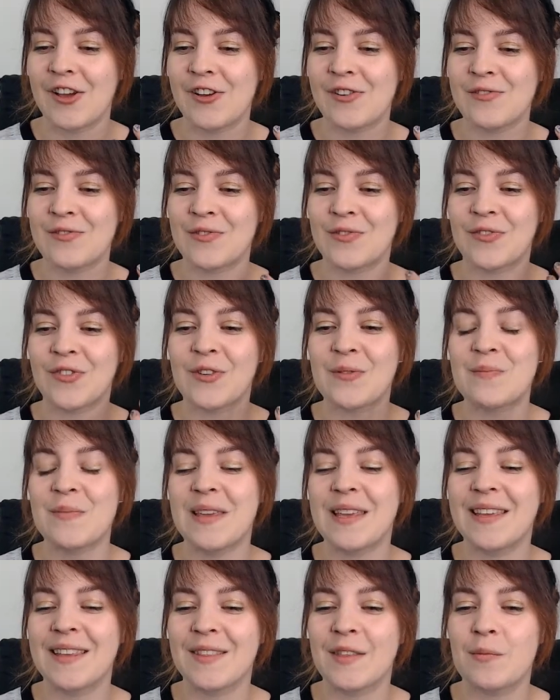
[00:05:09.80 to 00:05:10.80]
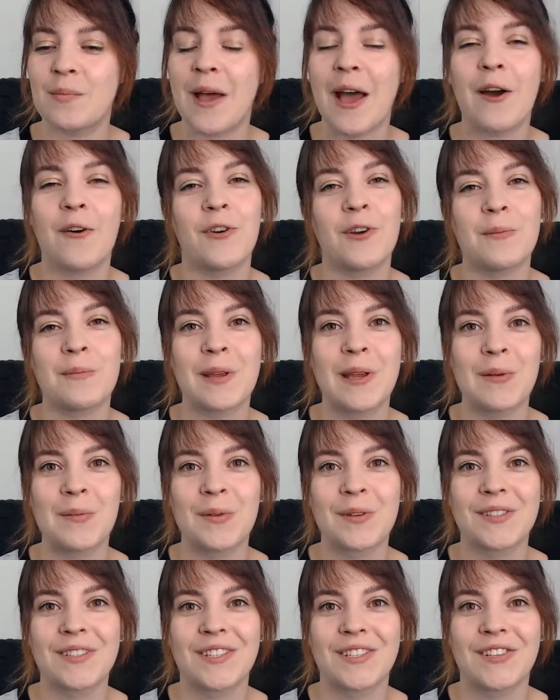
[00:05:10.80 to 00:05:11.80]
for me, the power to be
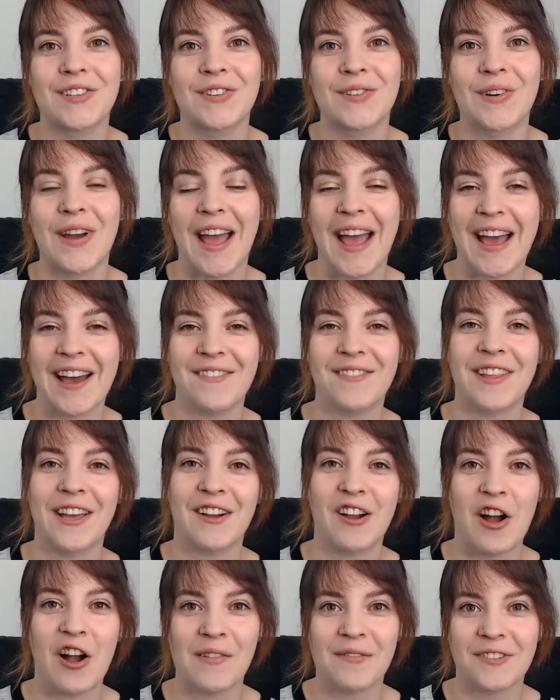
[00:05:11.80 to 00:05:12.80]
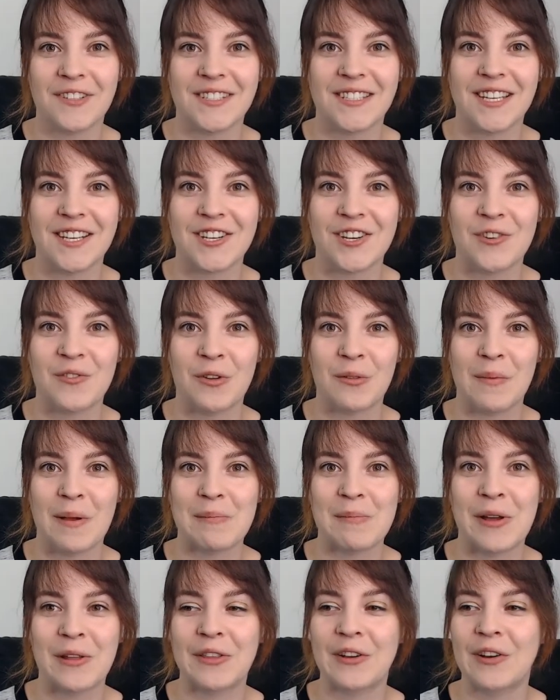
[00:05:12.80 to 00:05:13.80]
able to have that conversation with my
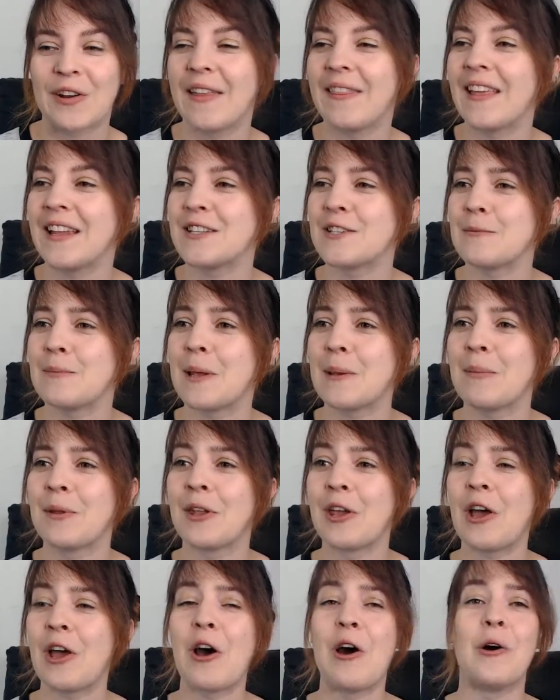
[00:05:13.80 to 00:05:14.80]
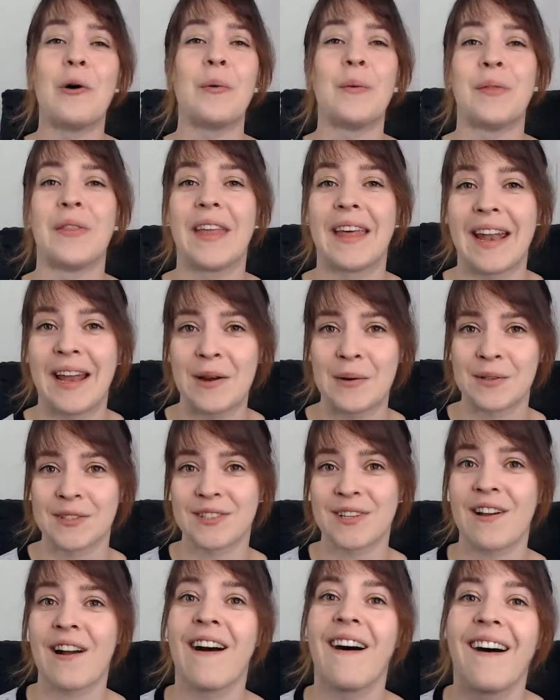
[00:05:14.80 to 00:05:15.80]
mother and then to be able to own that I was
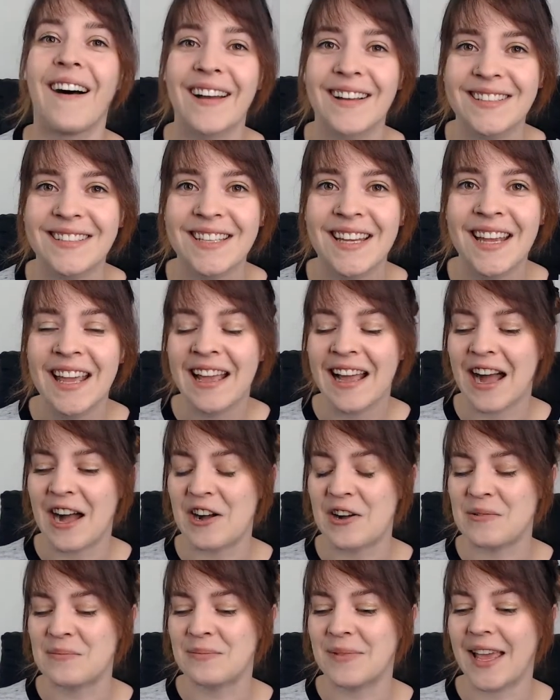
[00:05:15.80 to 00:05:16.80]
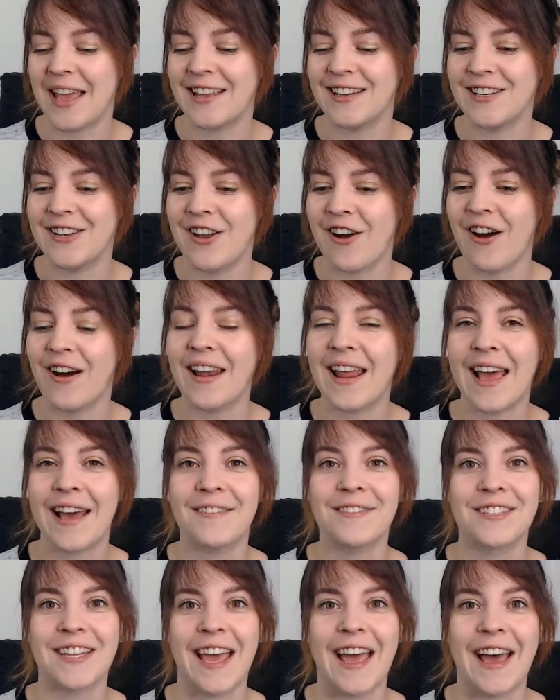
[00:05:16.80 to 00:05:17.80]
caught, and not
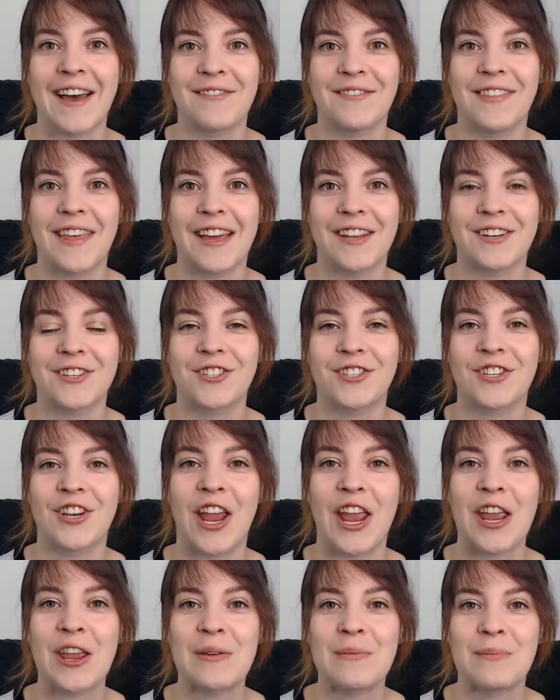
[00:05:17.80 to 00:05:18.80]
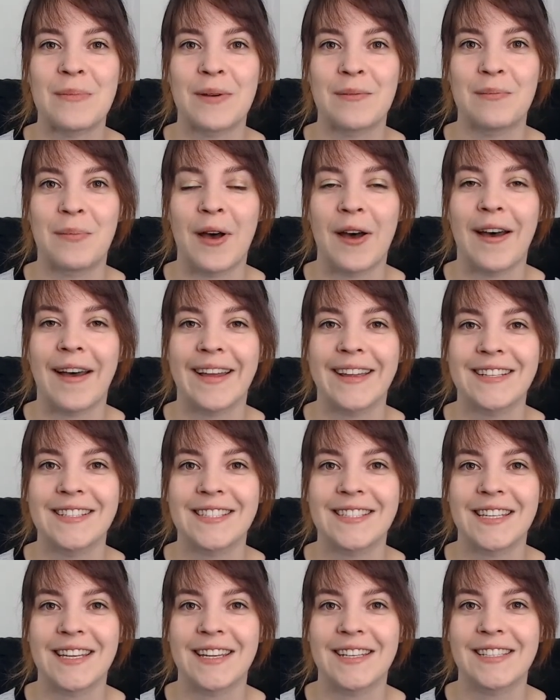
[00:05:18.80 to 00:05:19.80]
have to have that shame
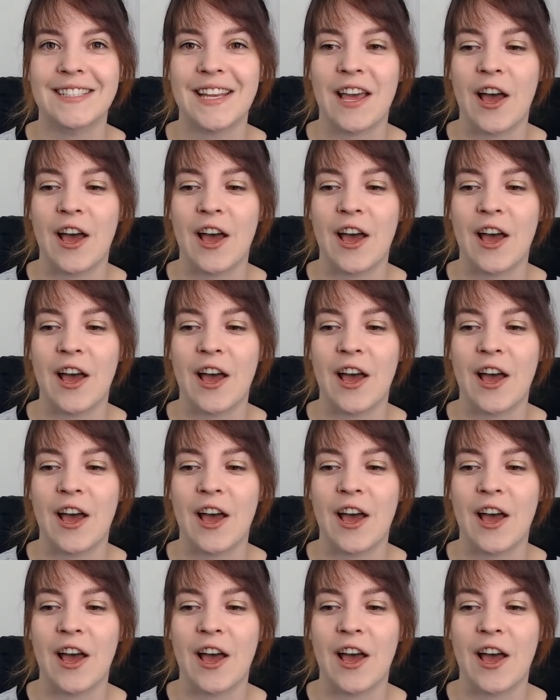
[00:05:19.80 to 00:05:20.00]
behind it,